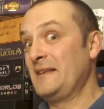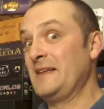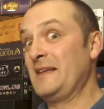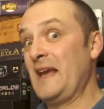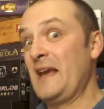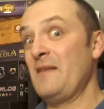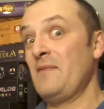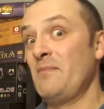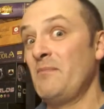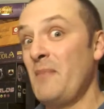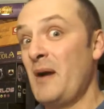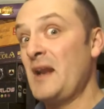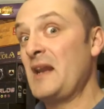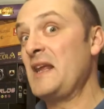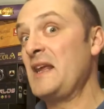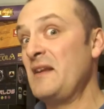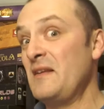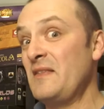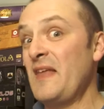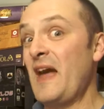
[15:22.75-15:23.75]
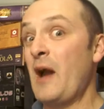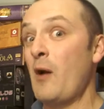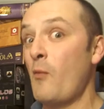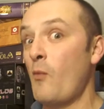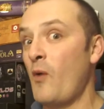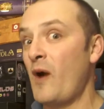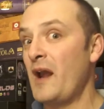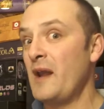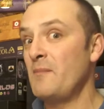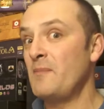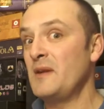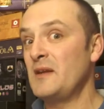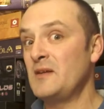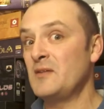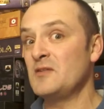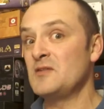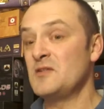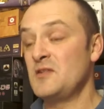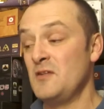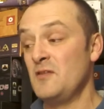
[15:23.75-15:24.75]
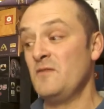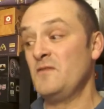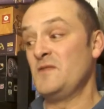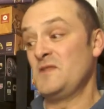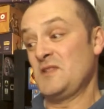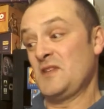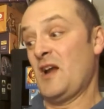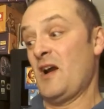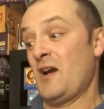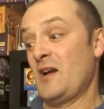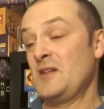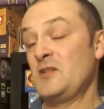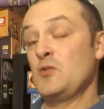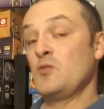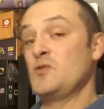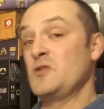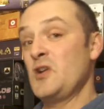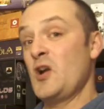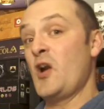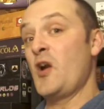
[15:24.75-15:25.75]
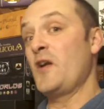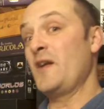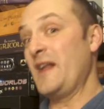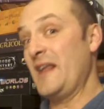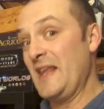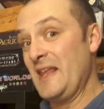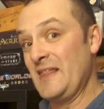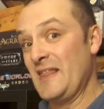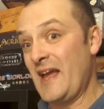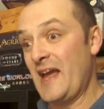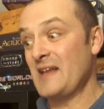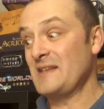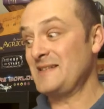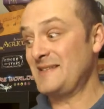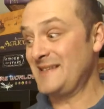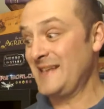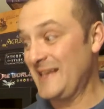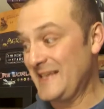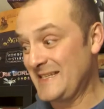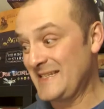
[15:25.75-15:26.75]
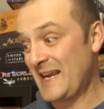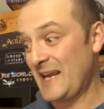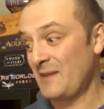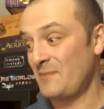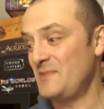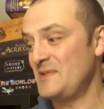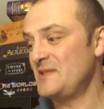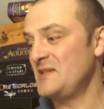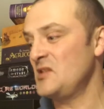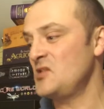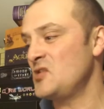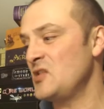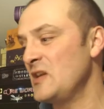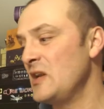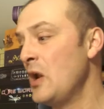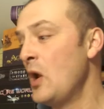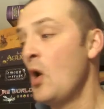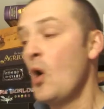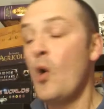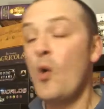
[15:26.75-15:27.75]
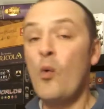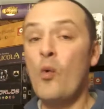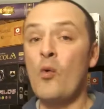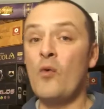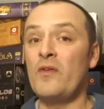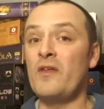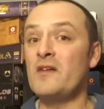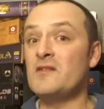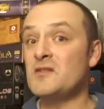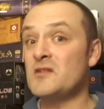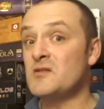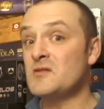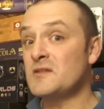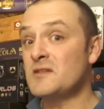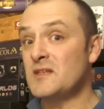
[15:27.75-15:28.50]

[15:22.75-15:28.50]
get money that way because you've started your turn in that exact position or there's a,